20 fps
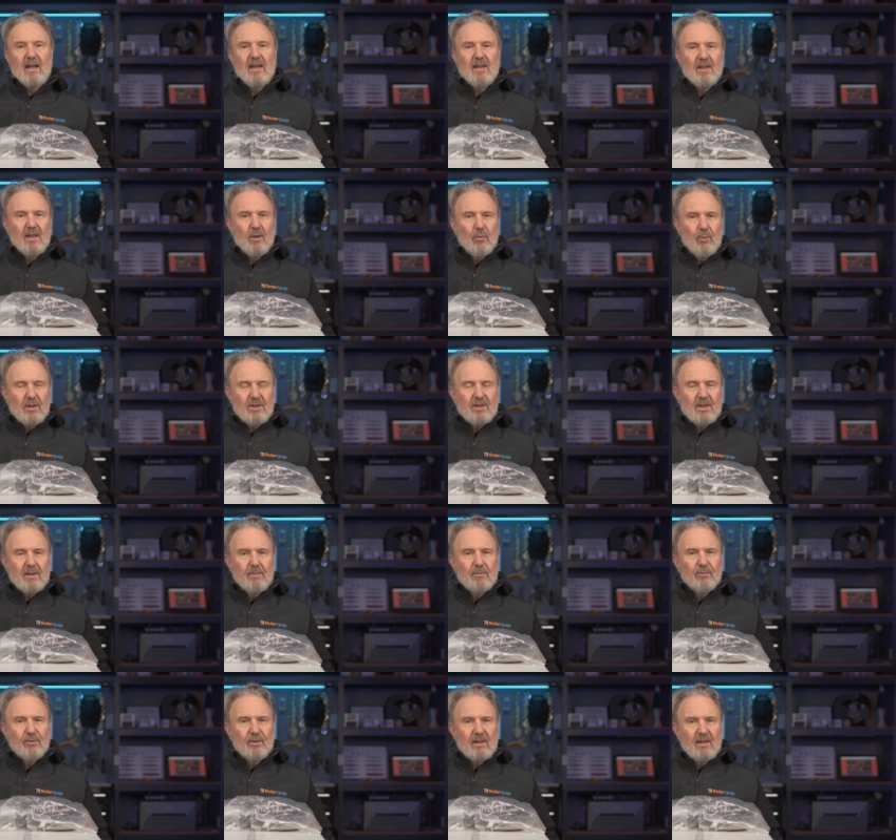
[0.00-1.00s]
in their
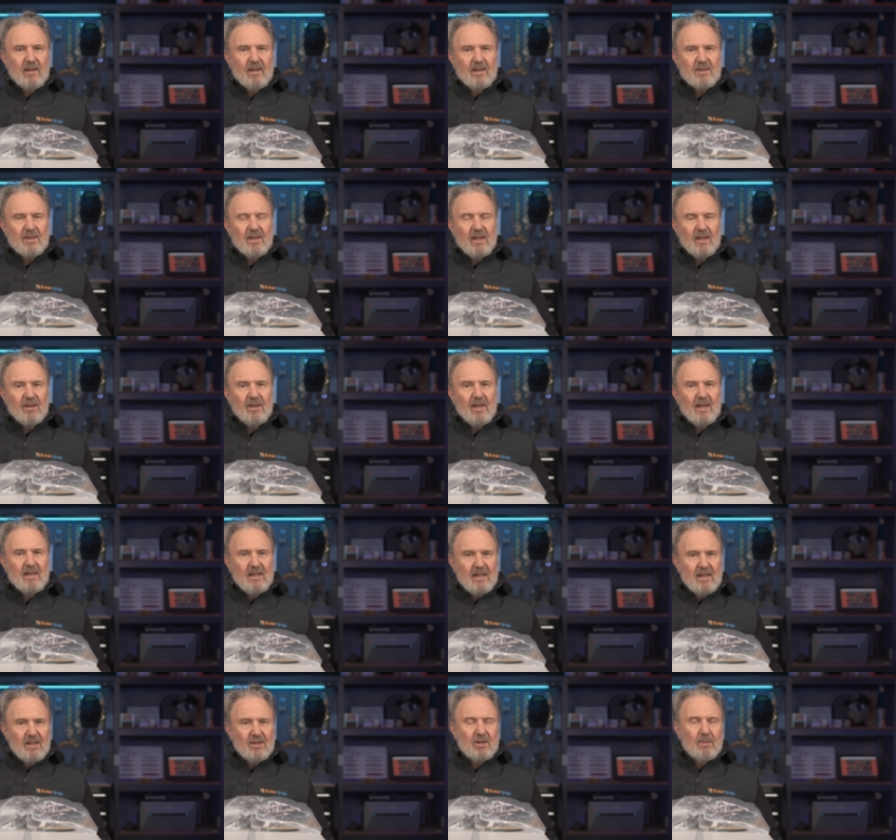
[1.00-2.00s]
wisdom, realized that they
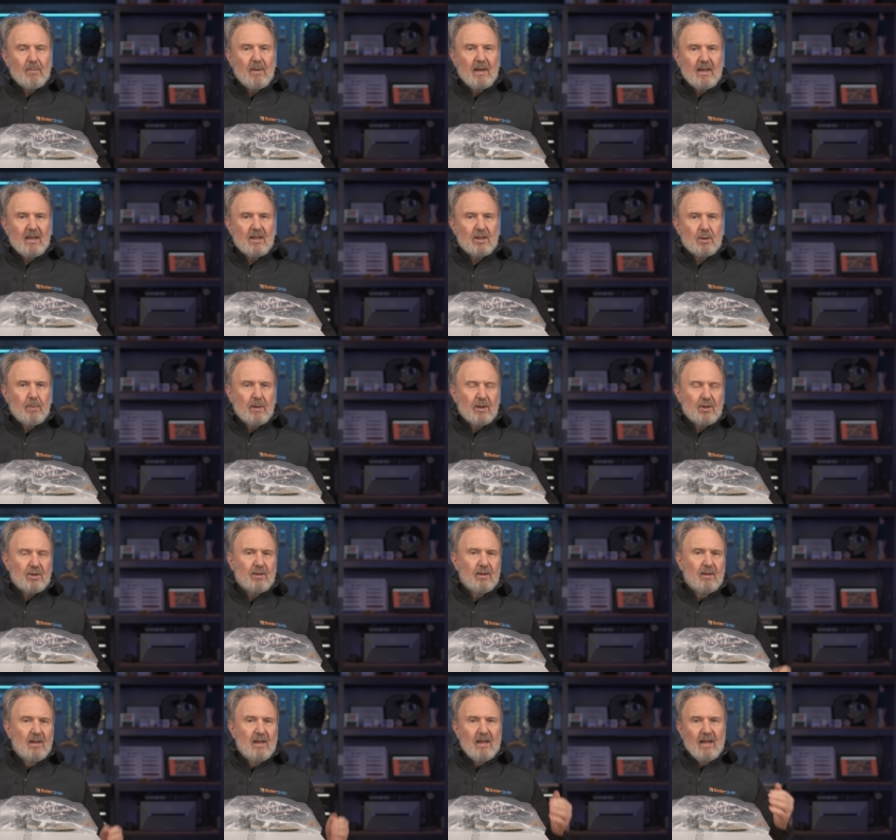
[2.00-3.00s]
needed to make a
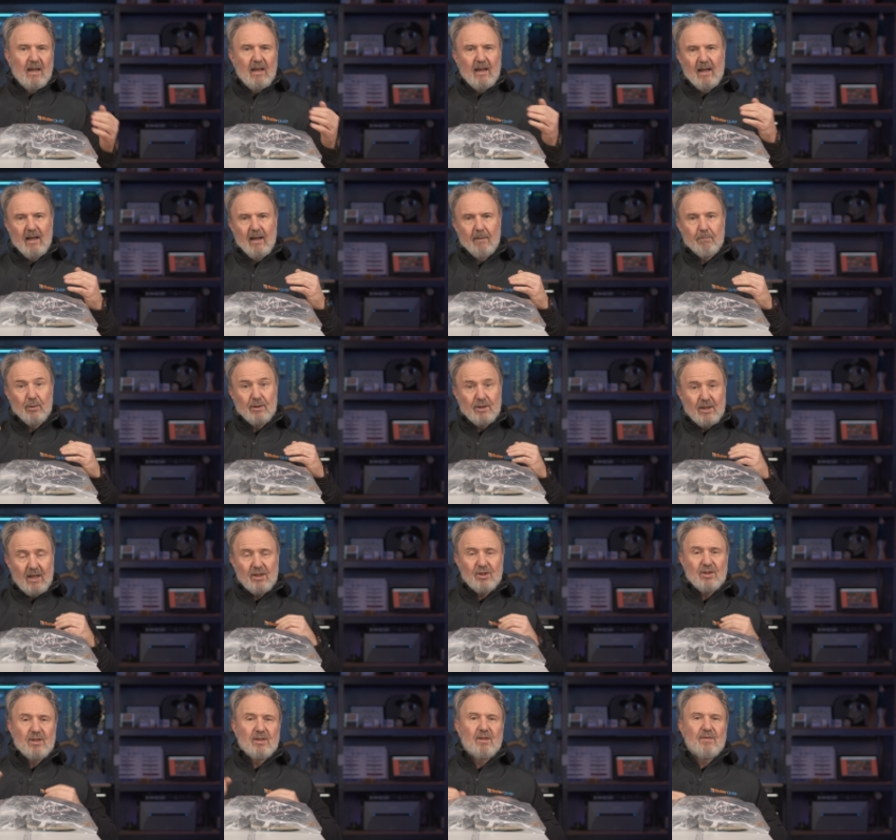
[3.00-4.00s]
special uh,
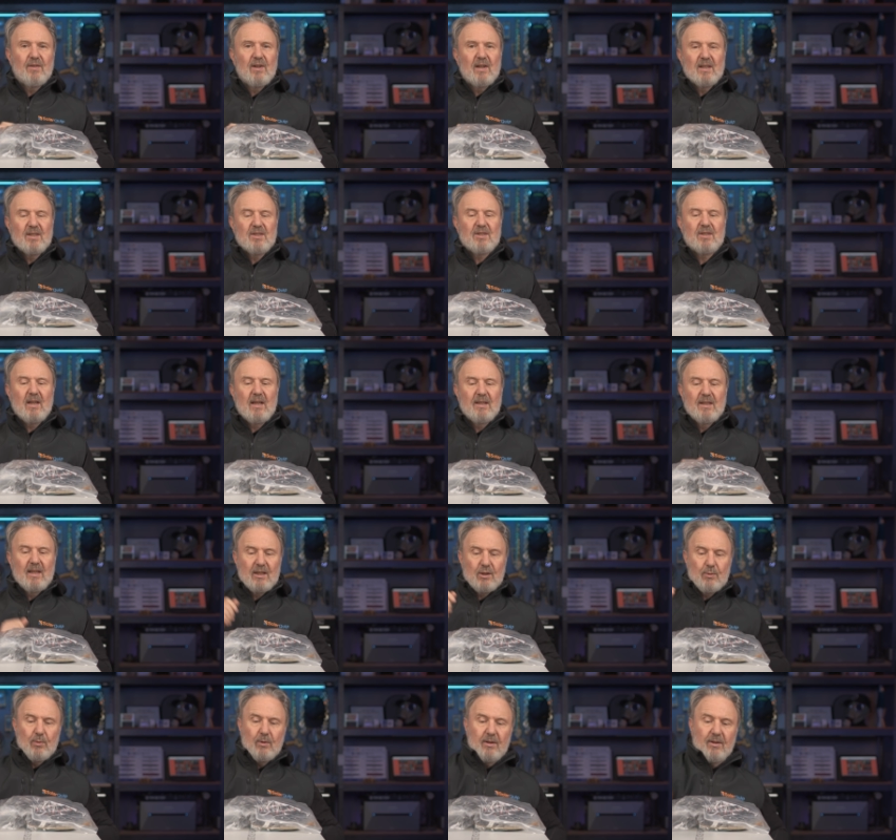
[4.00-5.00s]
protection device, and
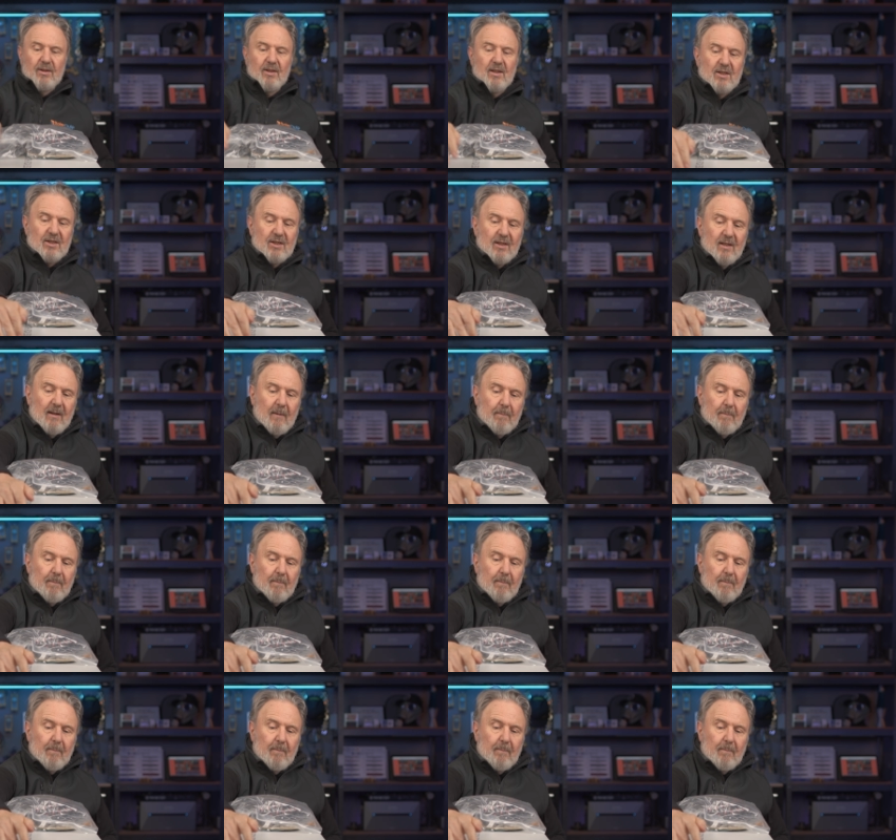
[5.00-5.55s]
that's what this